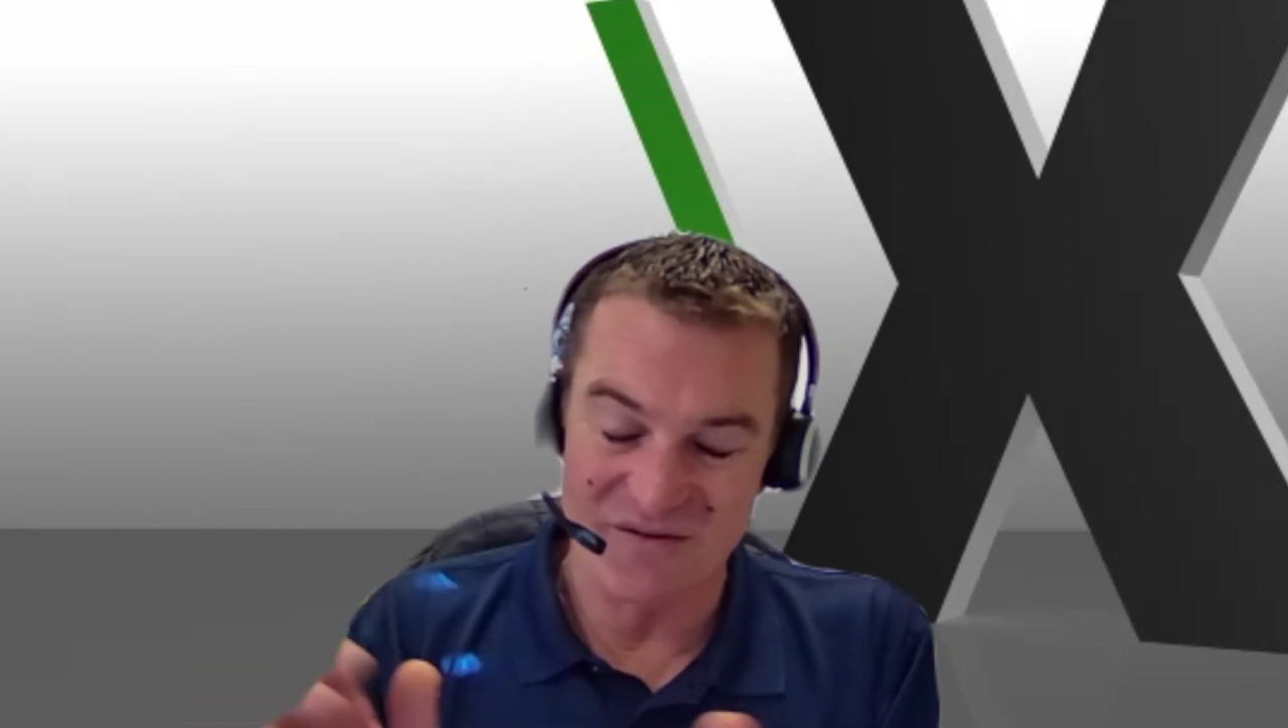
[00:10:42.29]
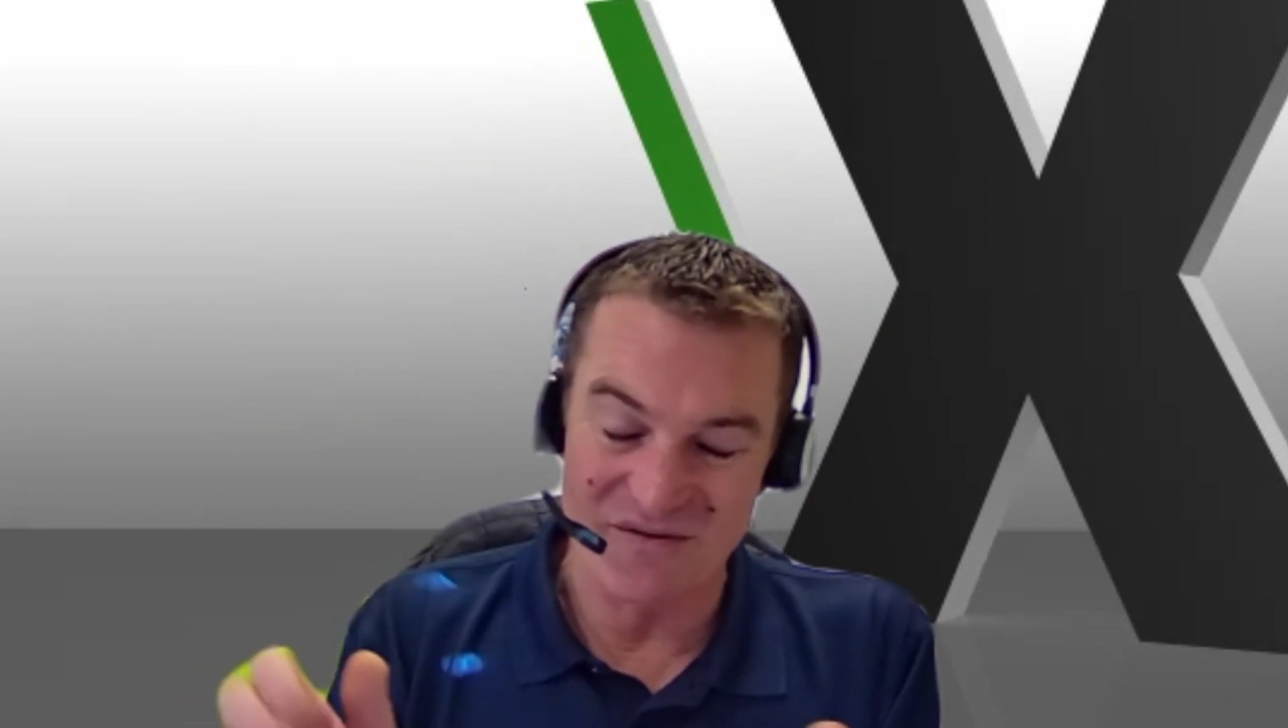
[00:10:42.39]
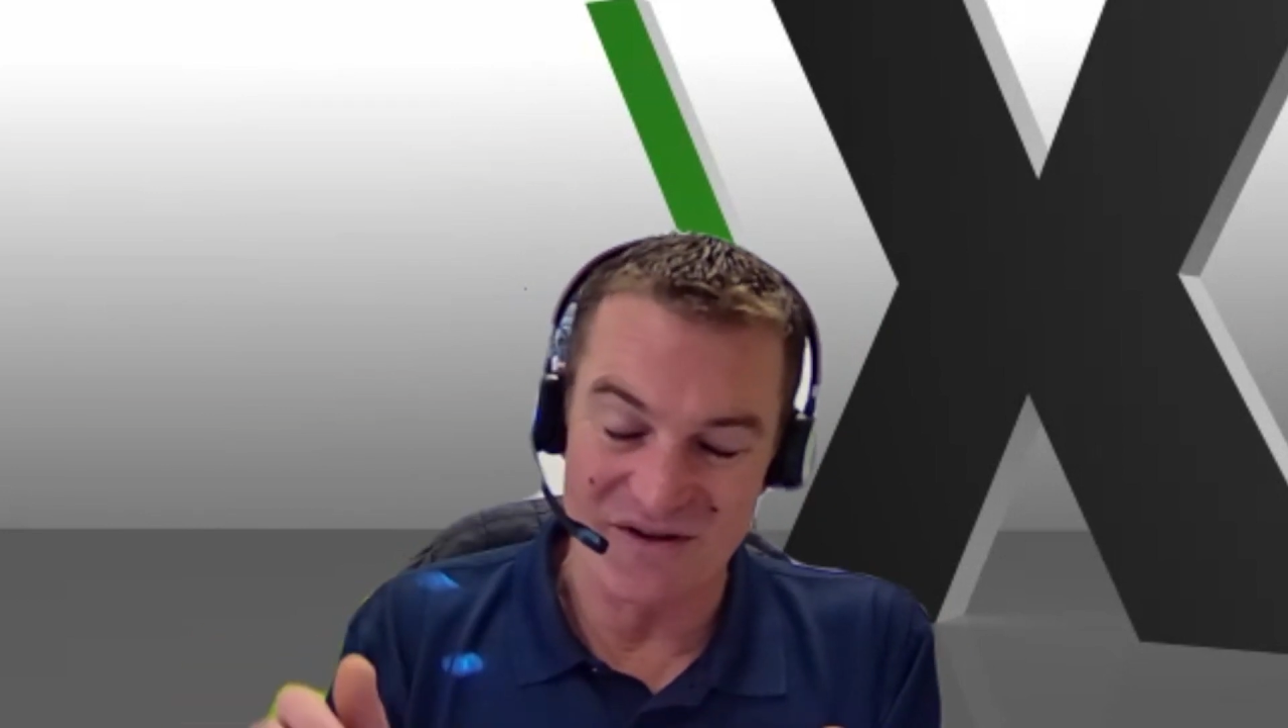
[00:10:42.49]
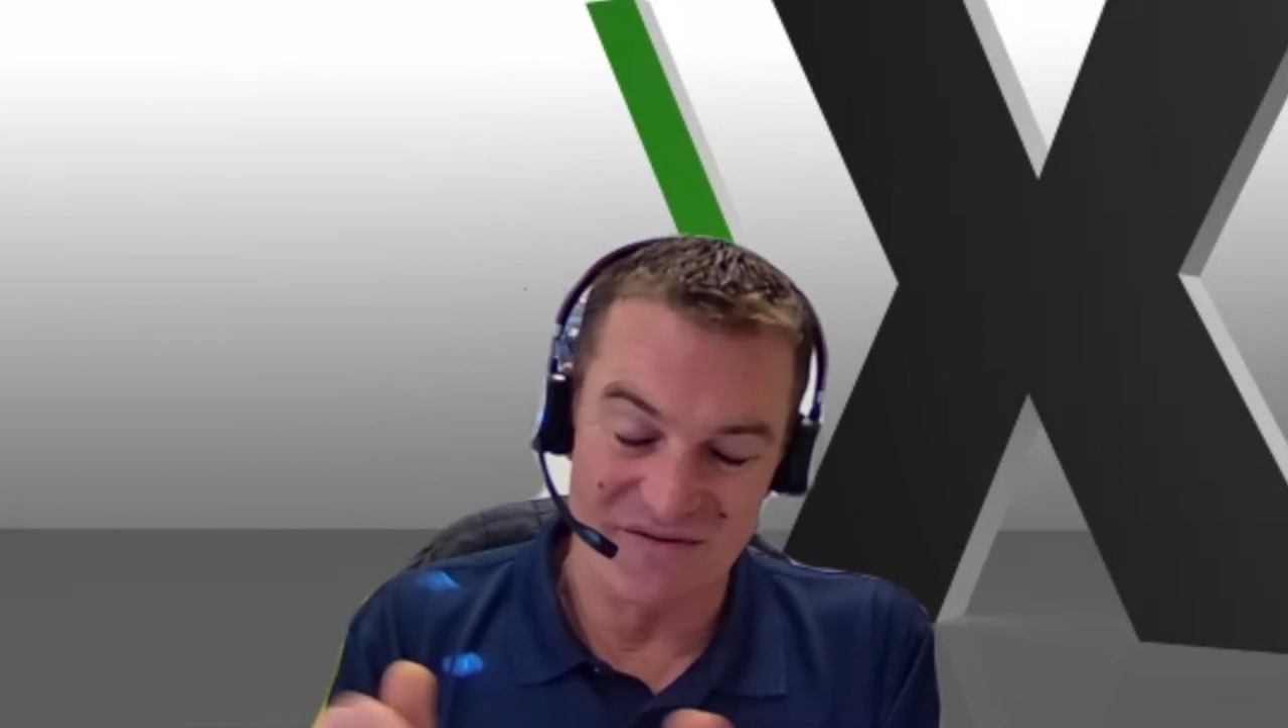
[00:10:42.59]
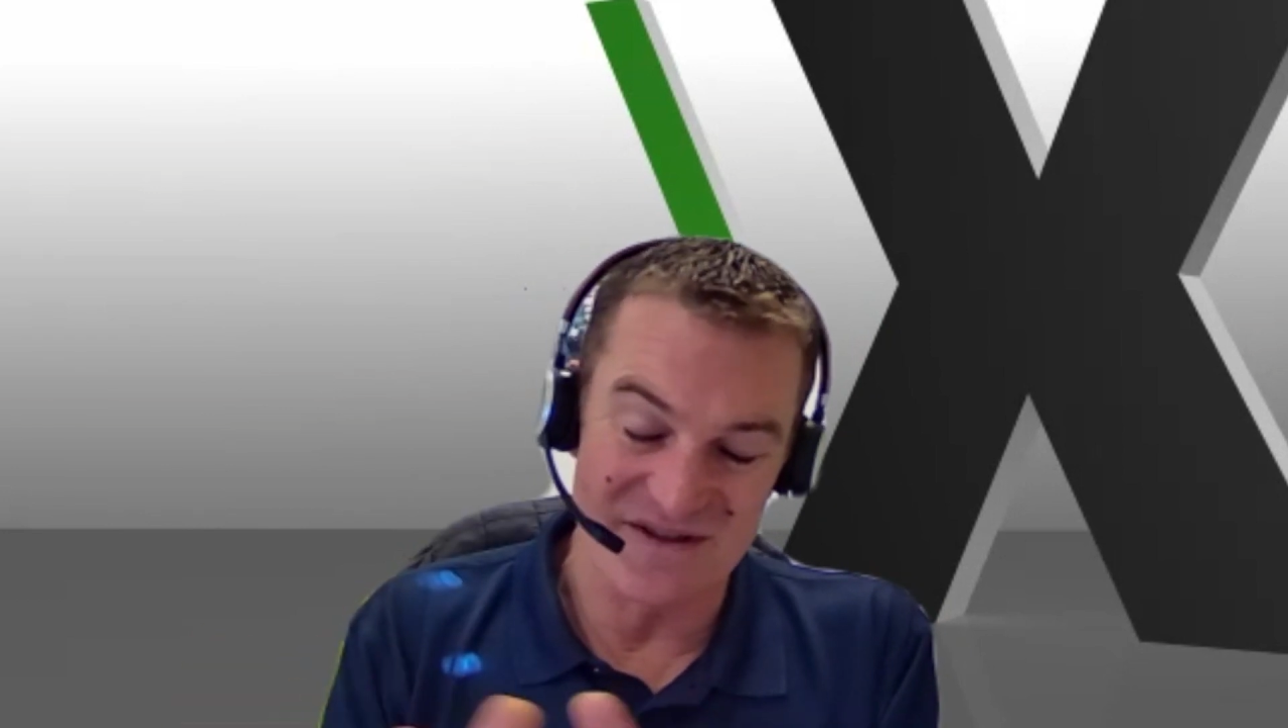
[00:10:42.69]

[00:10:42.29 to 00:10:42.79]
all